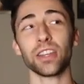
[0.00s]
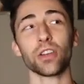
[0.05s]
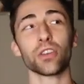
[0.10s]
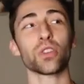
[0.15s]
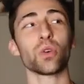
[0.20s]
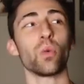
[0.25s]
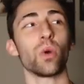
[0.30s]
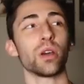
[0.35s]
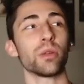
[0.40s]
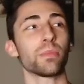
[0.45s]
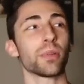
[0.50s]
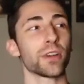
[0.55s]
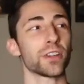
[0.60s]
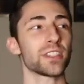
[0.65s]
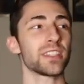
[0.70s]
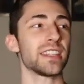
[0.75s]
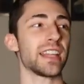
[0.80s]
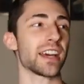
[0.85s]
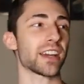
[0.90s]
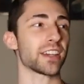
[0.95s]
you're the one
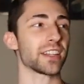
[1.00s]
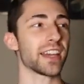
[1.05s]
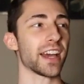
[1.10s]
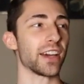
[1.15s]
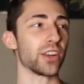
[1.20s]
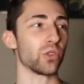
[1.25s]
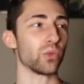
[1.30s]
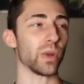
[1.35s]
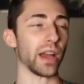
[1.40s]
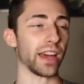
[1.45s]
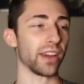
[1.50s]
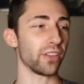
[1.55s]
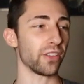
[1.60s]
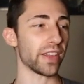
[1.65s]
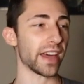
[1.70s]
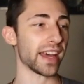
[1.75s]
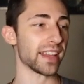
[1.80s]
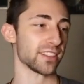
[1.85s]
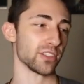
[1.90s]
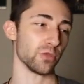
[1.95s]
person that could kind of rattle that,